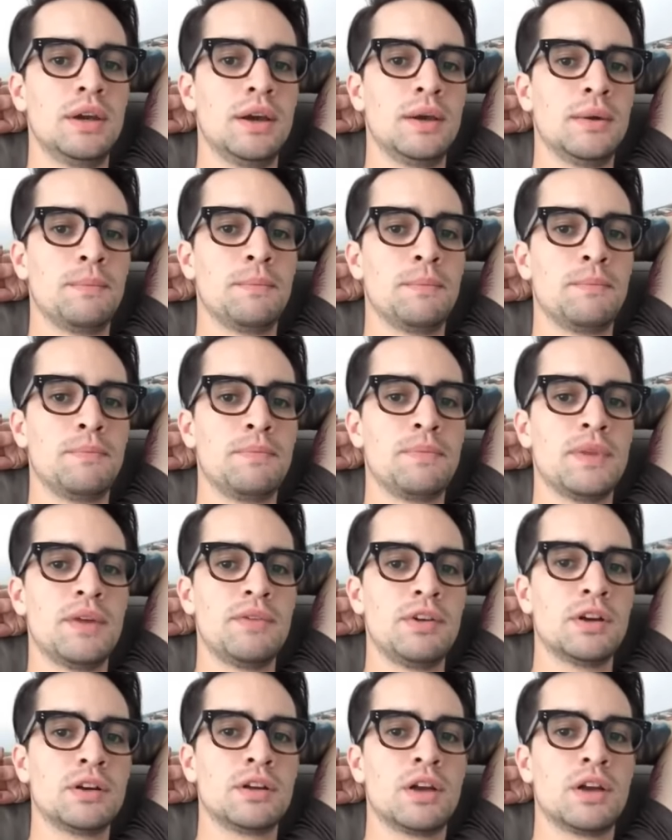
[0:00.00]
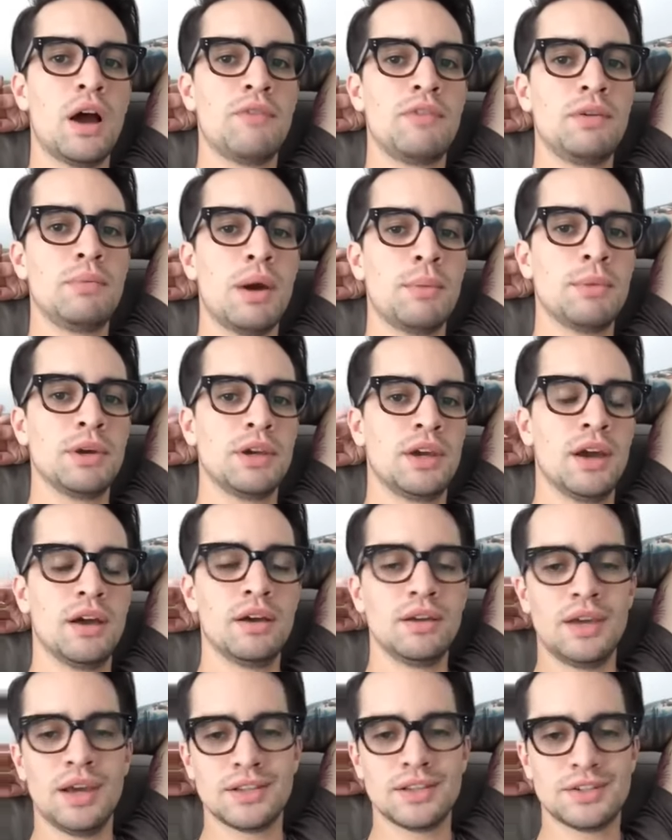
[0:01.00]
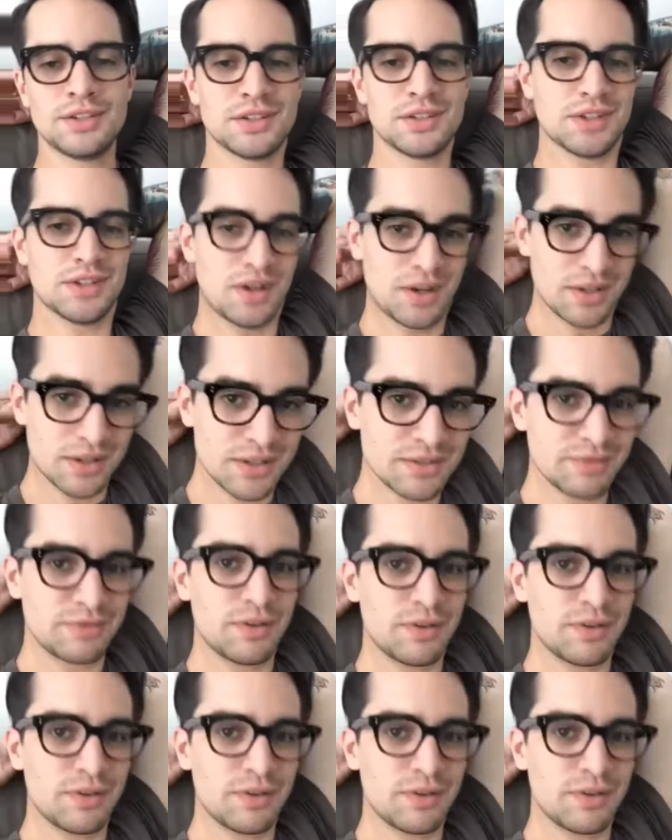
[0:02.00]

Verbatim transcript: Yeah. You heard Coffee by Miguel? Yeah, it's a good song.